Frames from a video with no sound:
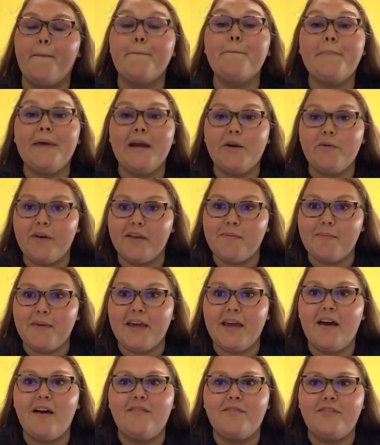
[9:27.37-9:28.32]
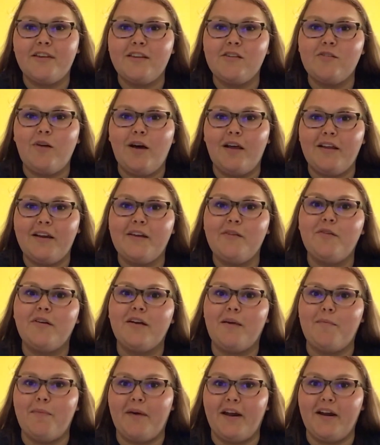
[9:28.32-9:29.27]
bear with me. Hopefully the quality will
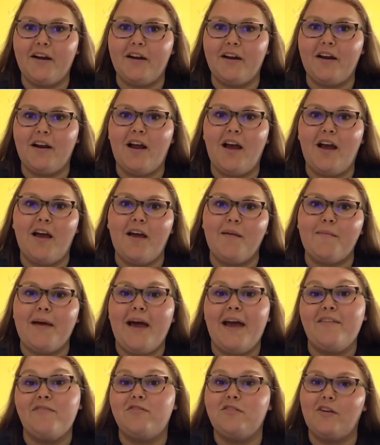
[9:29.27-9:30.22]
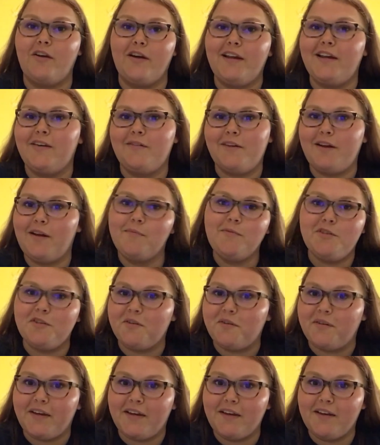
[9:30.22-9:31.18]
get better. I have no idea what I'm
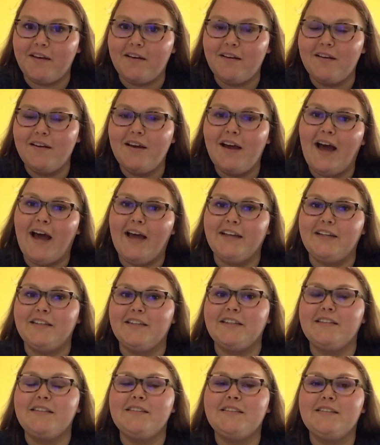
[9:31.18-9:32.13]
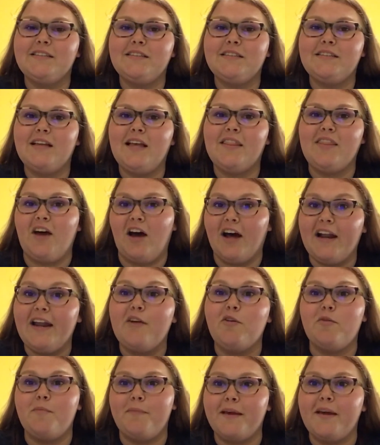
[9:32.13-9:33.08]
doing. I just thought
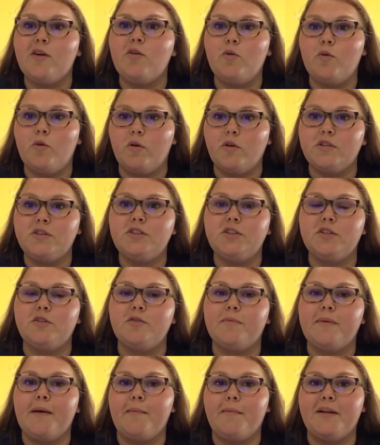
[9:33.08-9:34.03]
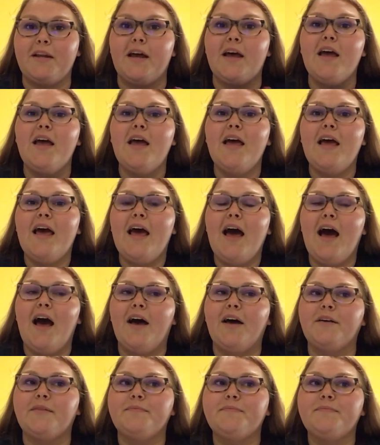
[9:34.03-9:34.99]
it would be cool to be able to
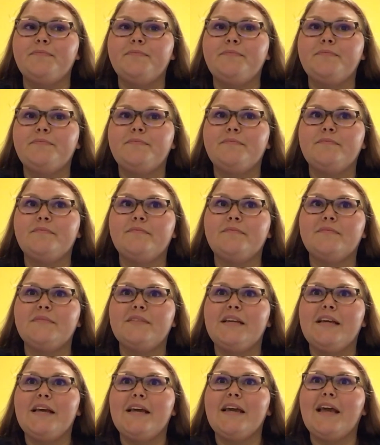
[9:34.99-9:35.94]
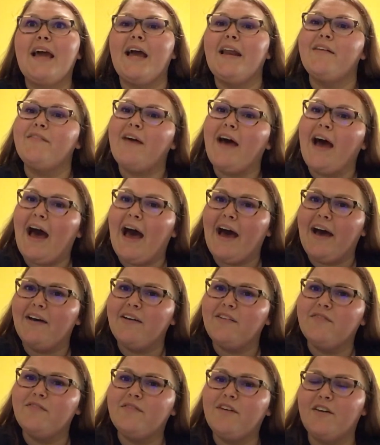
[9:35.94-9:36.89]
kind of
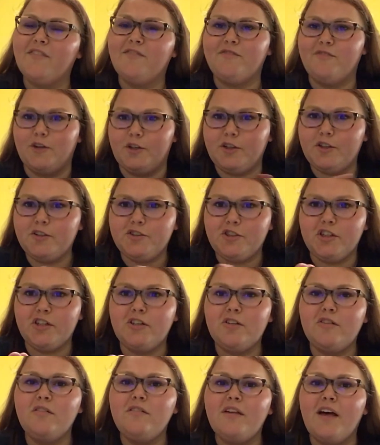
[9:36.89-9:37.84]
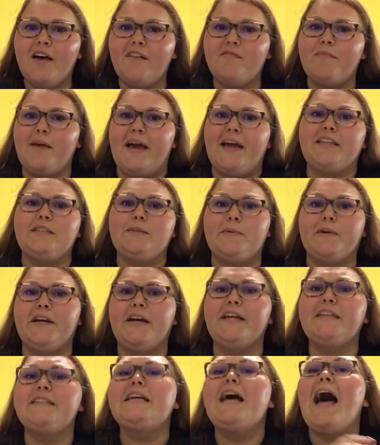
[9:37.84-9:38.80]
have a photo journal of my
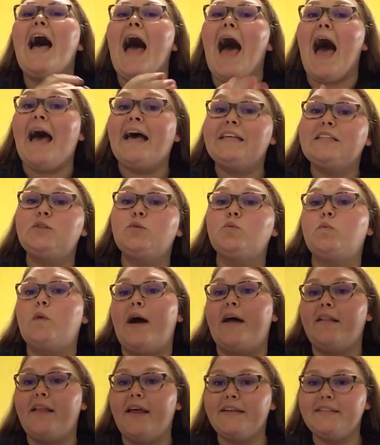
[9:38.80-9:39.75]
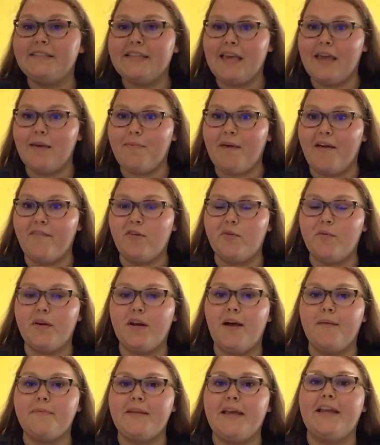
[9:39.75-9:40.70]
experience, as well as keep everyone
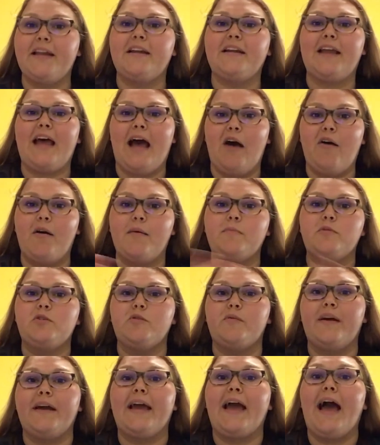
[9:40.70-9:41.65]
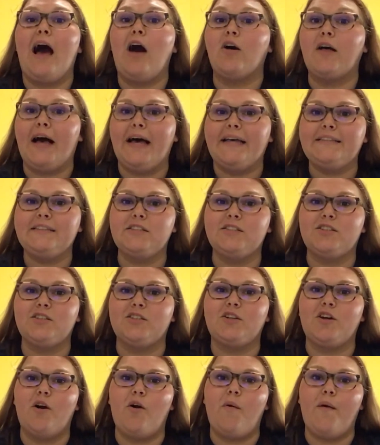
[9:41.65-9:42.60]
updated on how I'm doing, how classes are
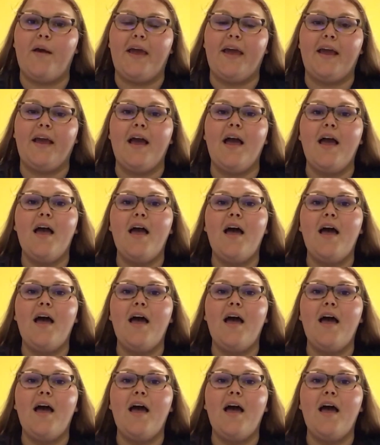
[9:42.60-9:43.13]
going.